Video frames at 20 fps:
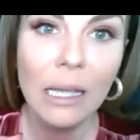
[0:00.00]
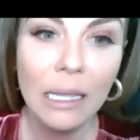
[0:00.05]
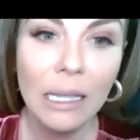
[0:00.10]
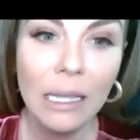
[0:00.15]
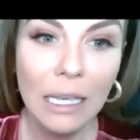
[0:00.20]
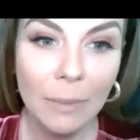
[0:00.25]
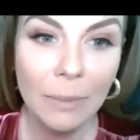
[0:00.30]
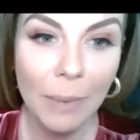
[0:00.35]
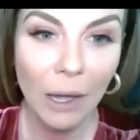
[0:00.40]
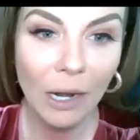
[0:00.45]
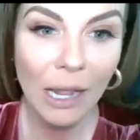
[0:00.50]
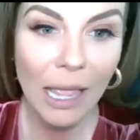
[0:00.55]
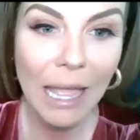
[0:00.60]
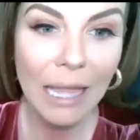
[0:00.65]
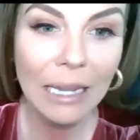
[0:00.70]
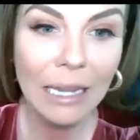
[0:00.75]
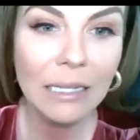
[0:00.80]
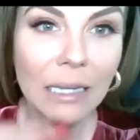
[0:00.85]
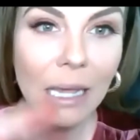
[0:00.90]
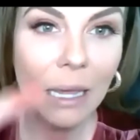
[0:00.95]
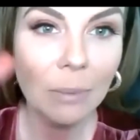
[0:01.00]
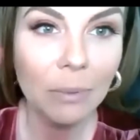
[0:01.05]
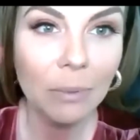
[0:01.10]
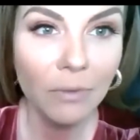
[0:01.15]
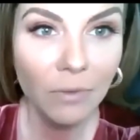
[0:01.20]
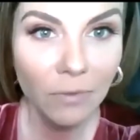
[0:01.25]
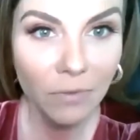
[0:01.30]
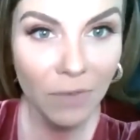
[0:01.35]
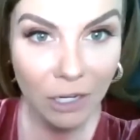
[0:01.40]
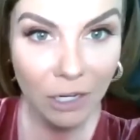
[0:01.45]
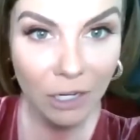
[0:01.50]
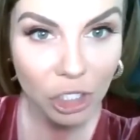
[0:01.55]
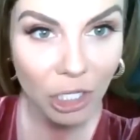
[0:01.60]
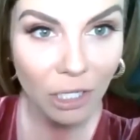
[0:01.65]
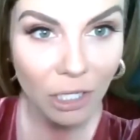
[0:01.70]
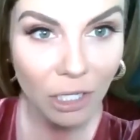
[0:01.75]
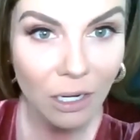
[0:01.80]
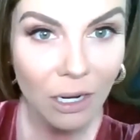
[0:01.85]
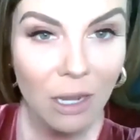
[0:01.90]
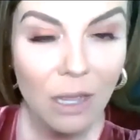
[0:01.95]
Keep out any type of
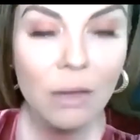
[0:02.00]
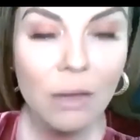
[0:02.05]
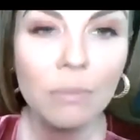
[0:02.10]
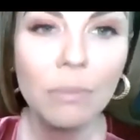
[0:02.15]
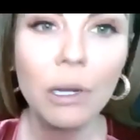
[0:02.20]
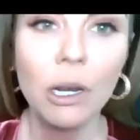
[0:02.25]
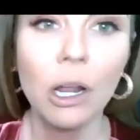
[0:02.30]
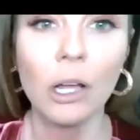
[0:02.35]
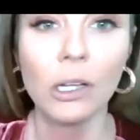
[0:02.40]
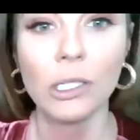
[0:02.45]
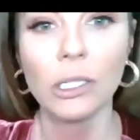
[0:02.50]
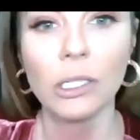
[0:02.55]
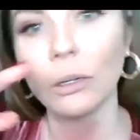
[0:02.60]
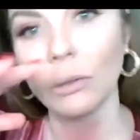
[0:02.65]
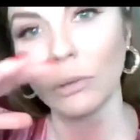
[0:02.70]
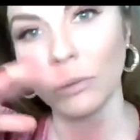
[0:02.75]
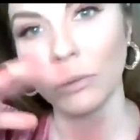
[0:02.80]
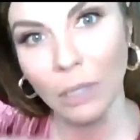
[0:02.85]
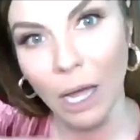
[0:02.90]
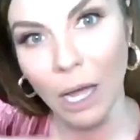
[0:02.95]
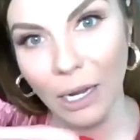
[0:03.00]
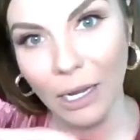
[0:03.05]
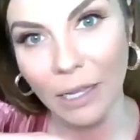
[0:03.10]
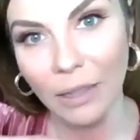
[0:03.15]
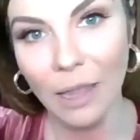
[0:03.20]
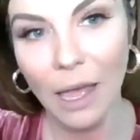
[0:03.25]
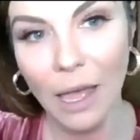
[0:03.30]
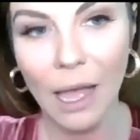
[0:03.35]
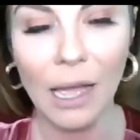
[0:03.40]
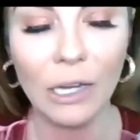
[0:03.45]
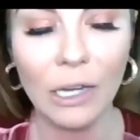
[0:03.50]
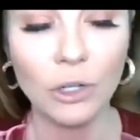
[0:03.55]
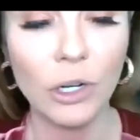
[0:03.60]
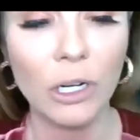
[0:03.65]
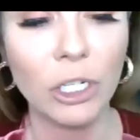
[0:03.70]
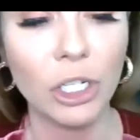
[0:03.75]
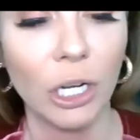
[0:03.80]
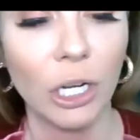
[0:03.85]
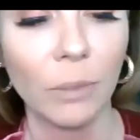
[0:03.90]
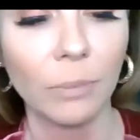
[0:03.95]
infection, but also lock in that
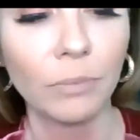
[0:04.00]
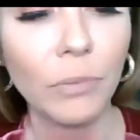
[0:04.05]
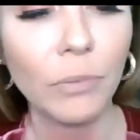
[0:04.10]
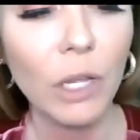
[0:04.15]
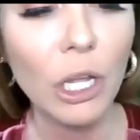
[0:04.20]
hydration.